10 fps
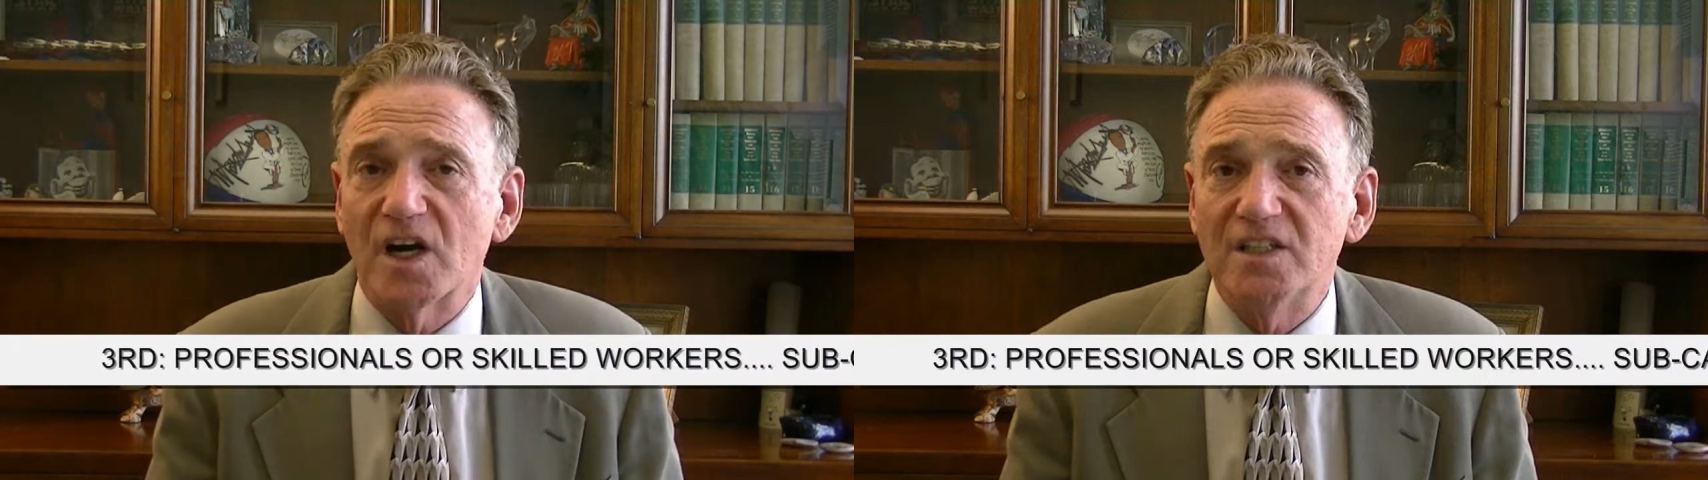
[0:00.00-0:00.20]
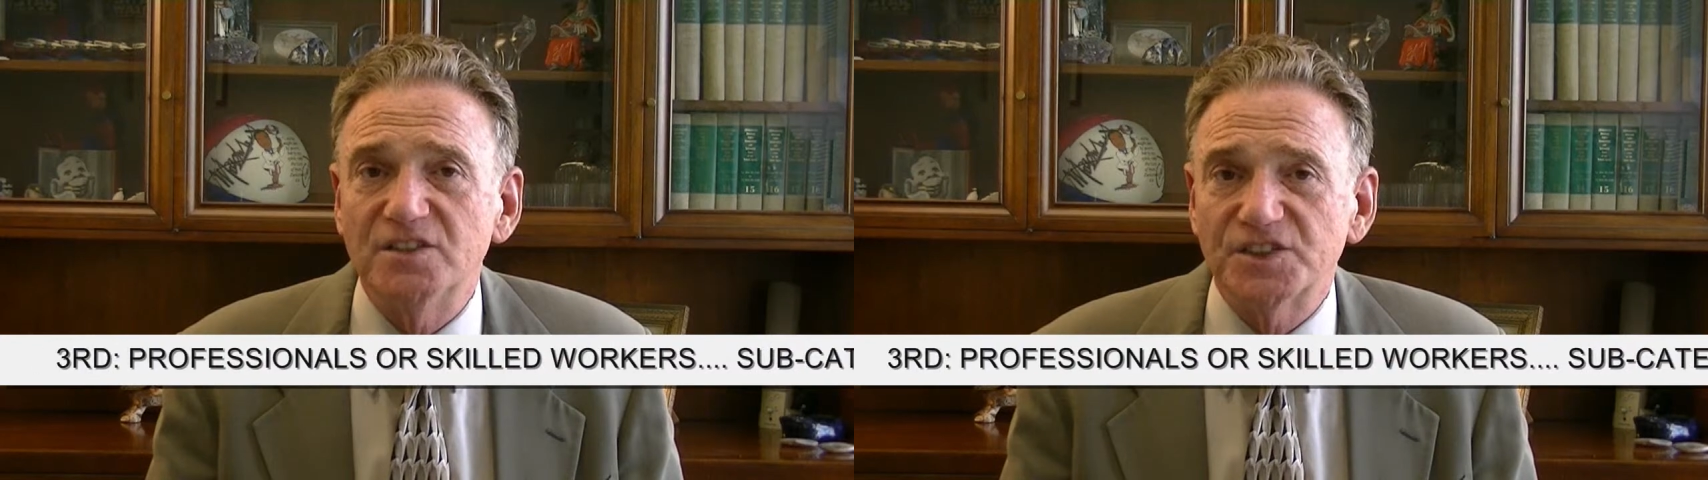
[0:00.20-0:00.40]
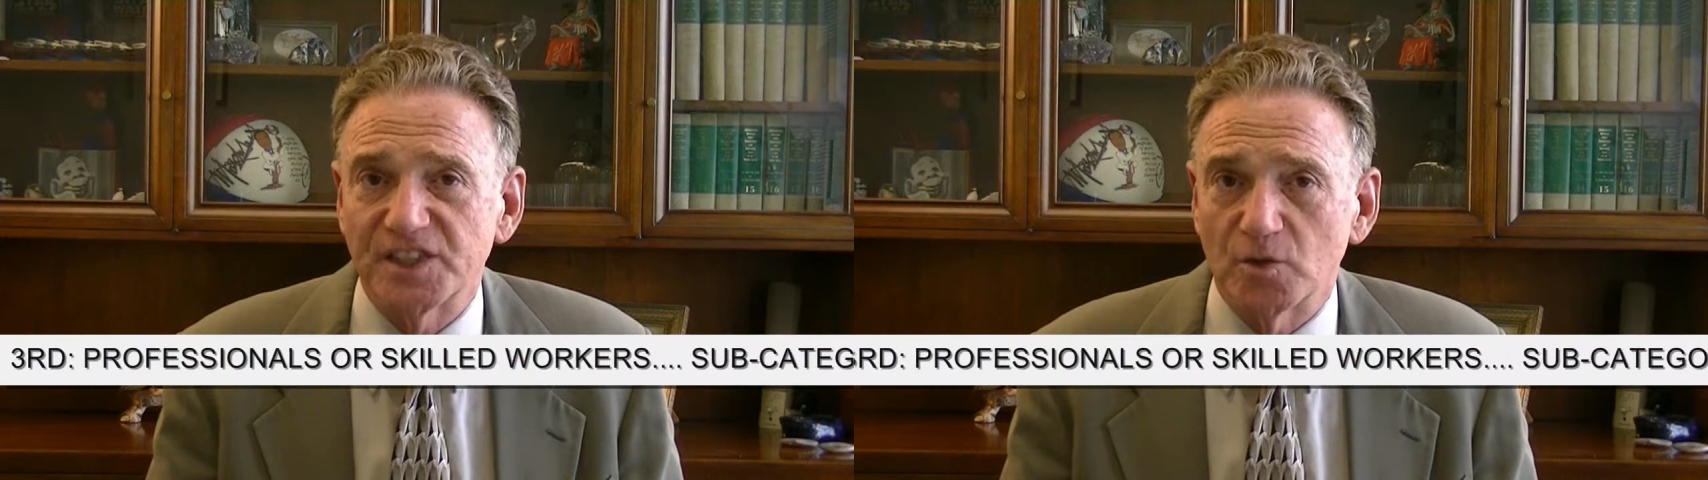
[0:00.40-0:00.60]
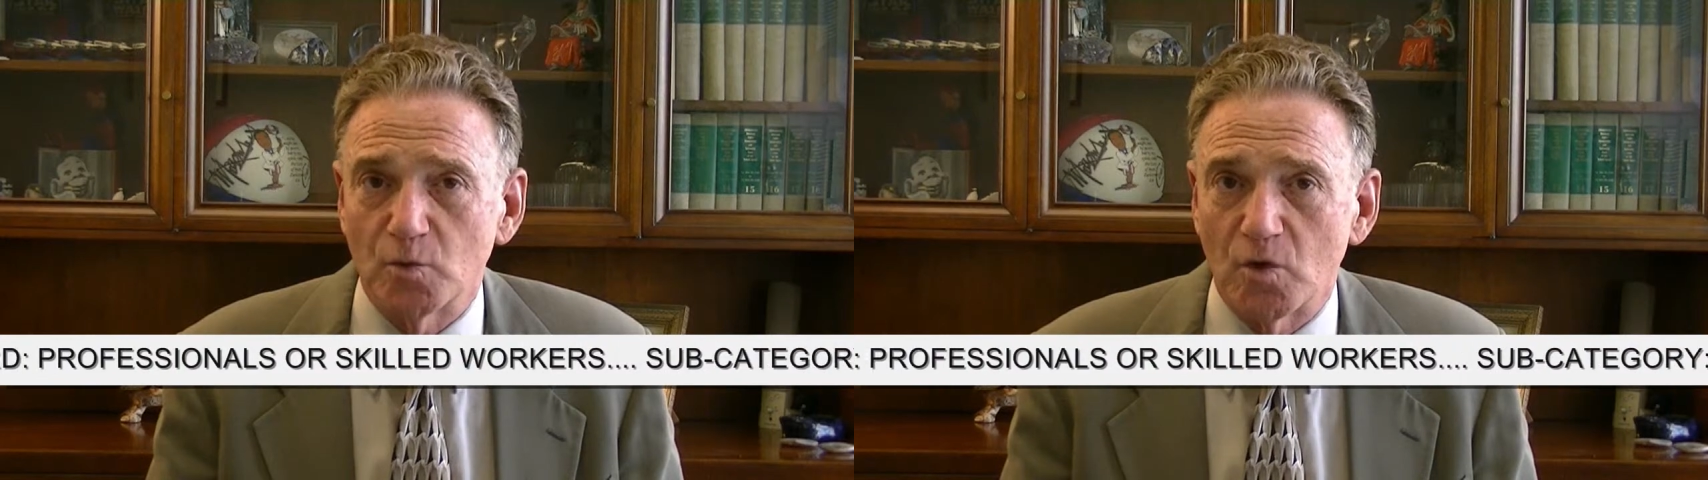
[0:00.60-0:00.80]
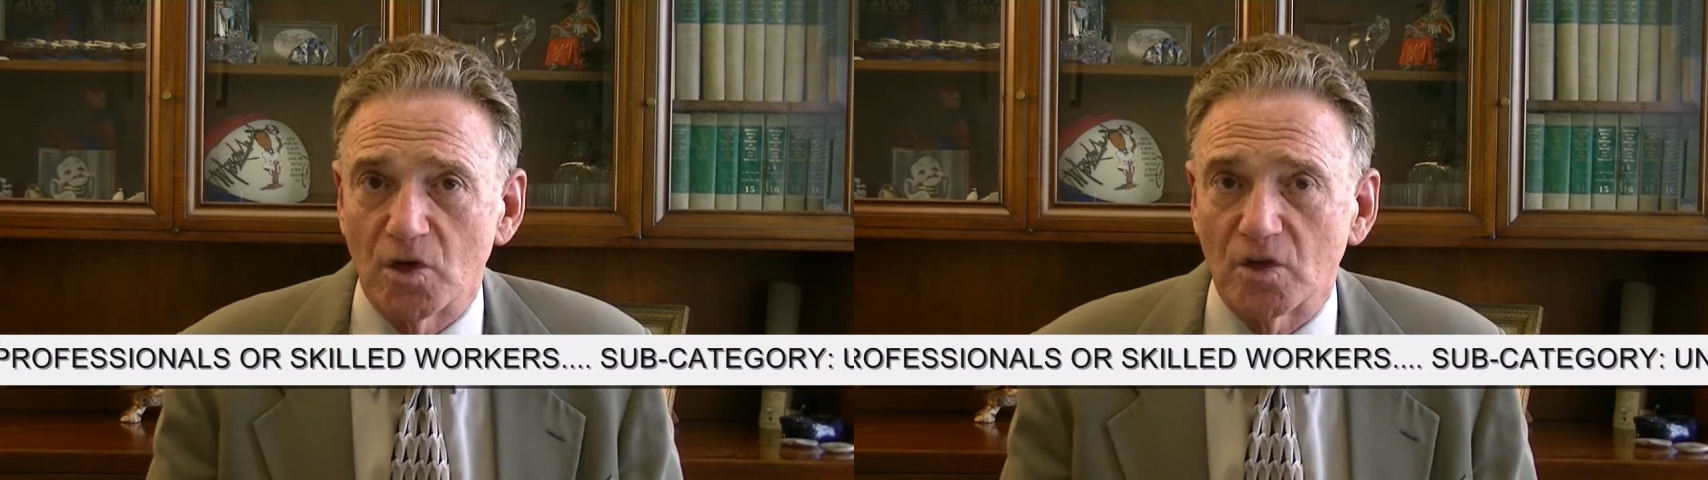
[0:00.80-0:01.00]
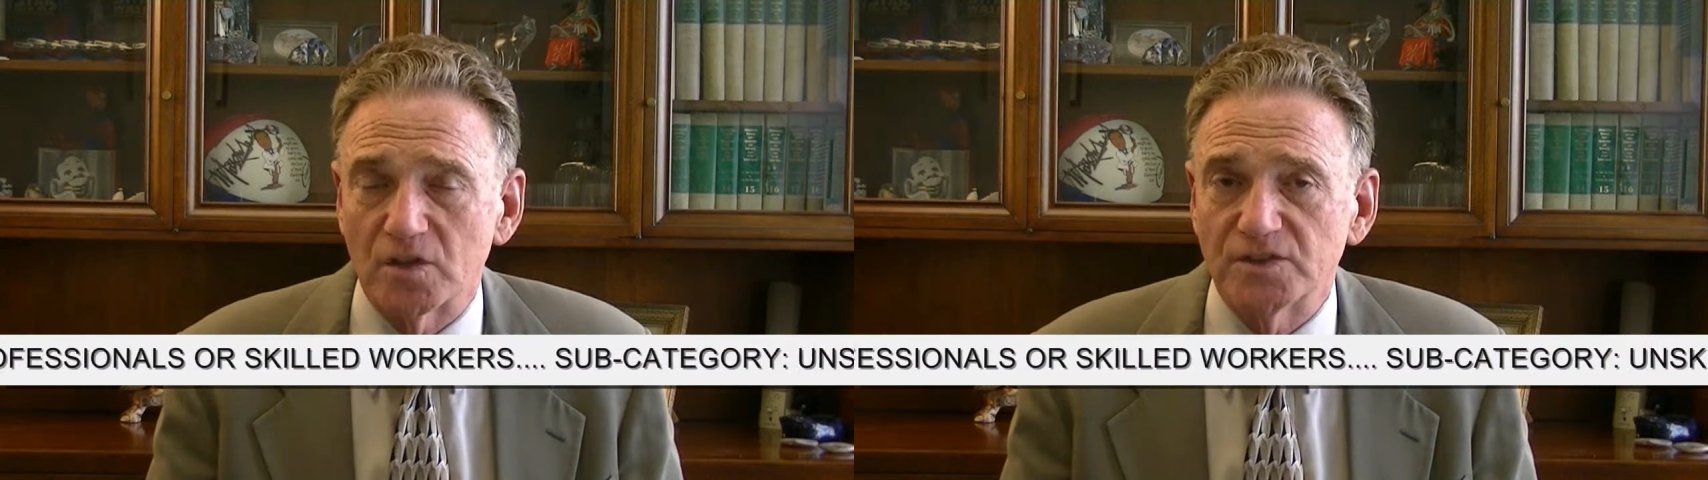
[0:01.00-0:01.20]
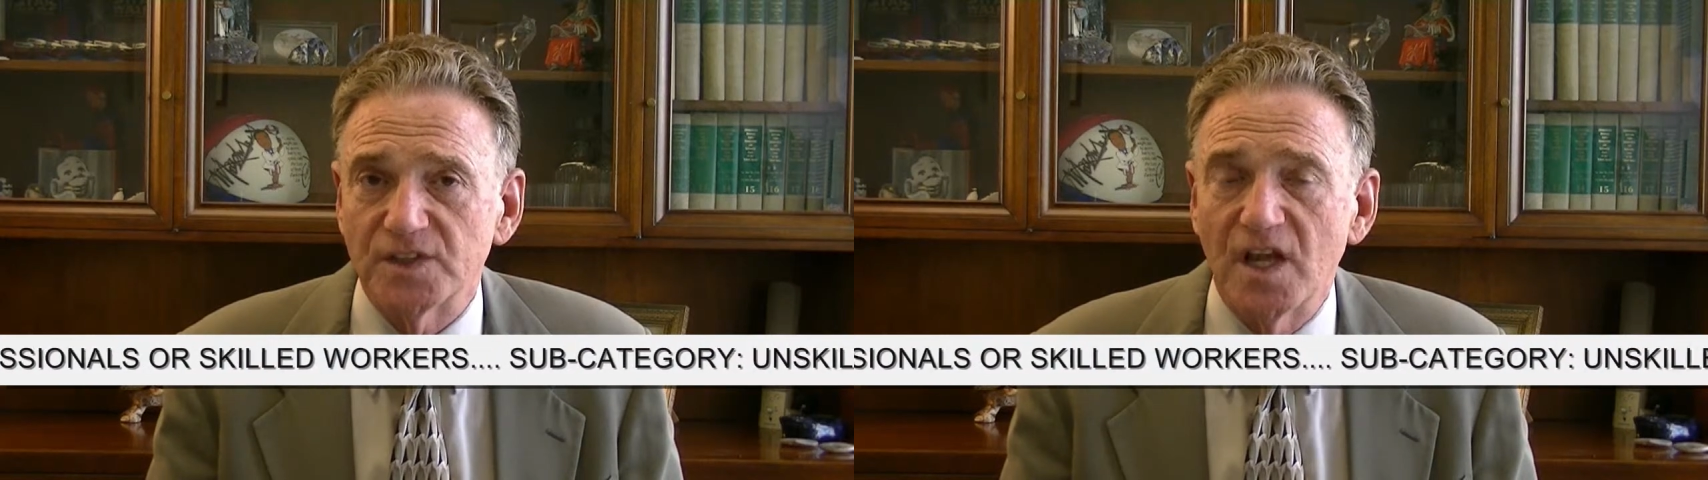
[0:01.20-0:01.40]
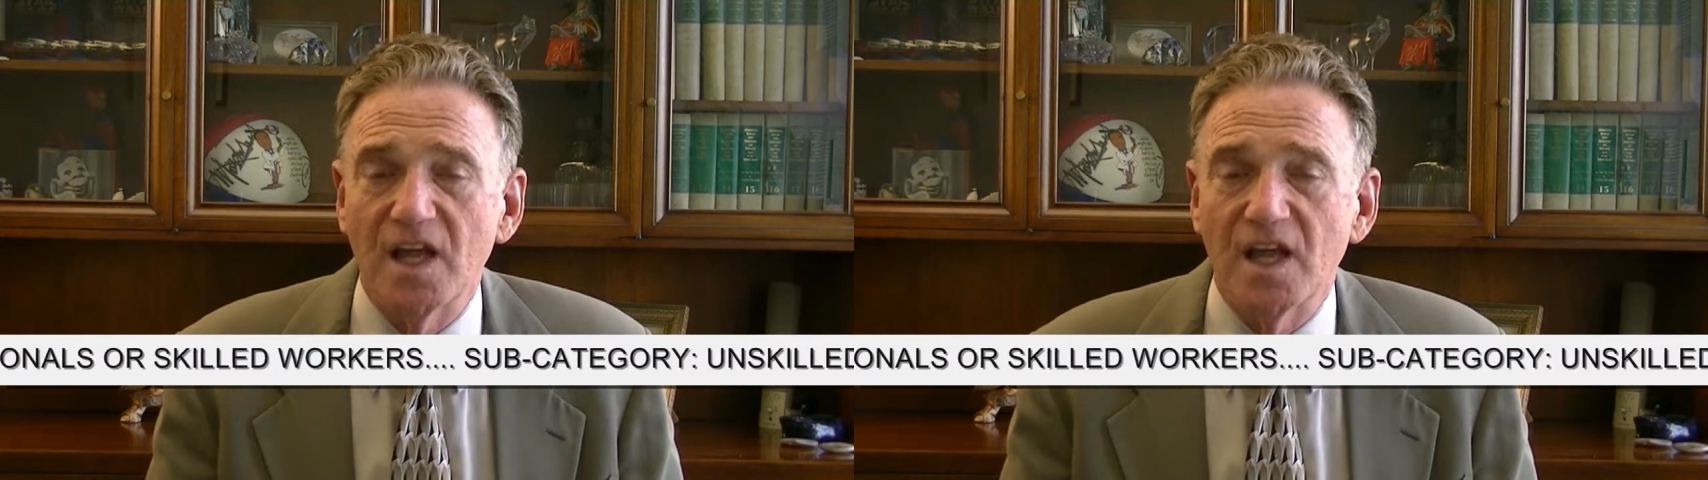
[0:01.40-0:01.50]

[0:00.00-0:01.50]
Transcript: unskilled workers.